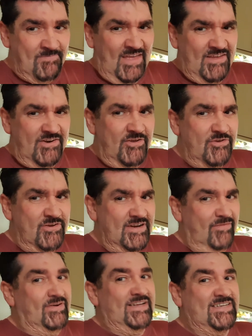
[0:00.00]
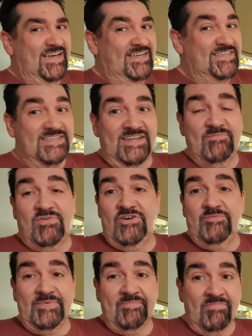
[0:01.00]
you know, you can definitely taste the
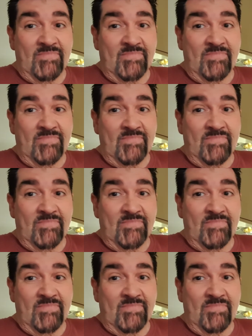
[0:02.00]
improvement.